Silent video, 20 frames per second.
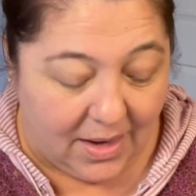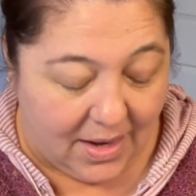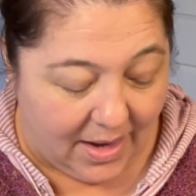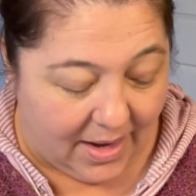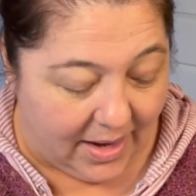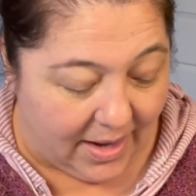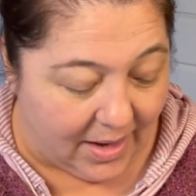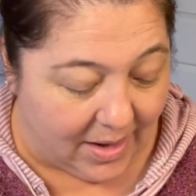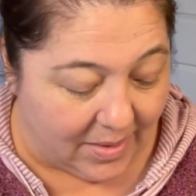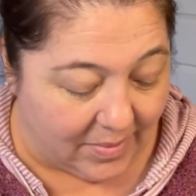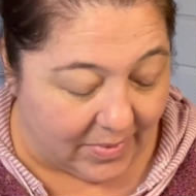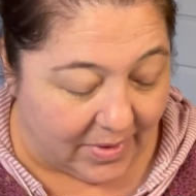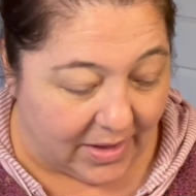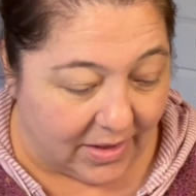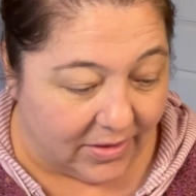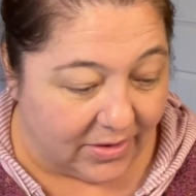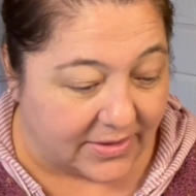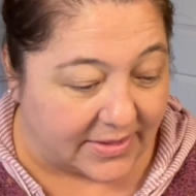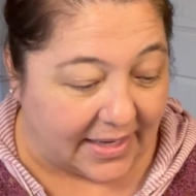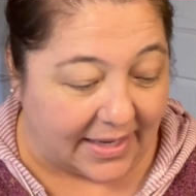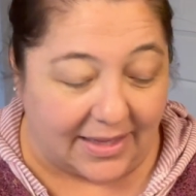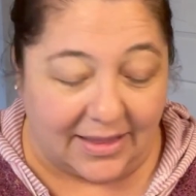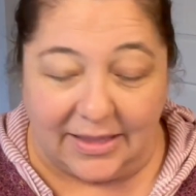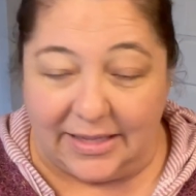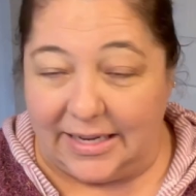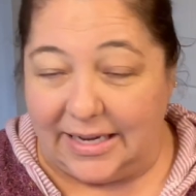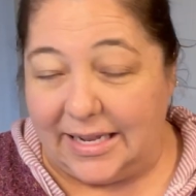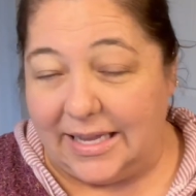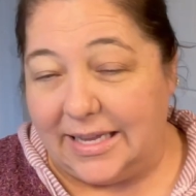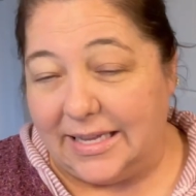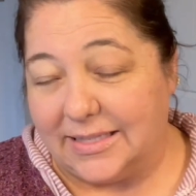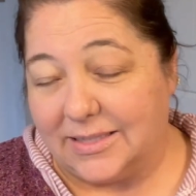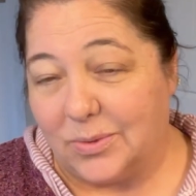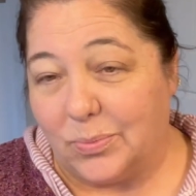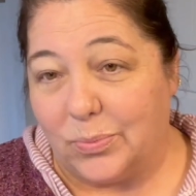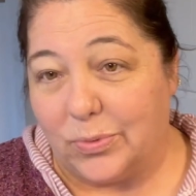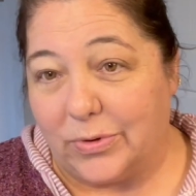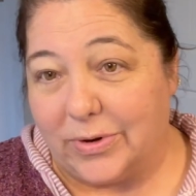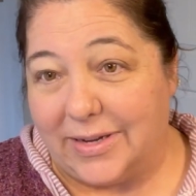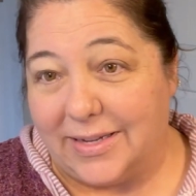It looks like cleaning is a
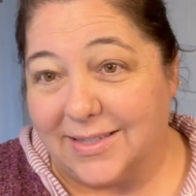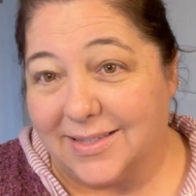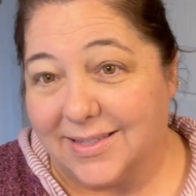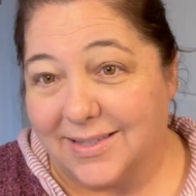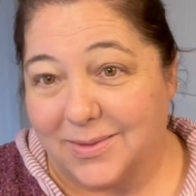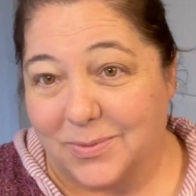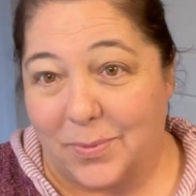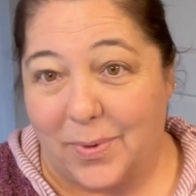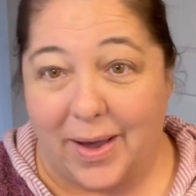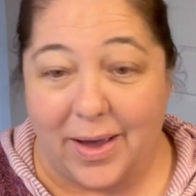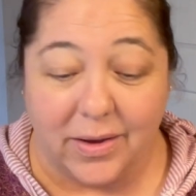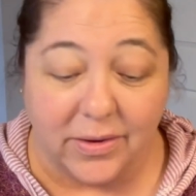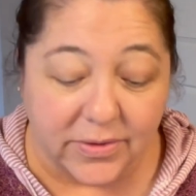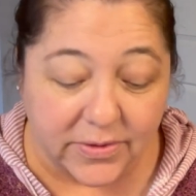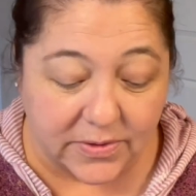breeze as well.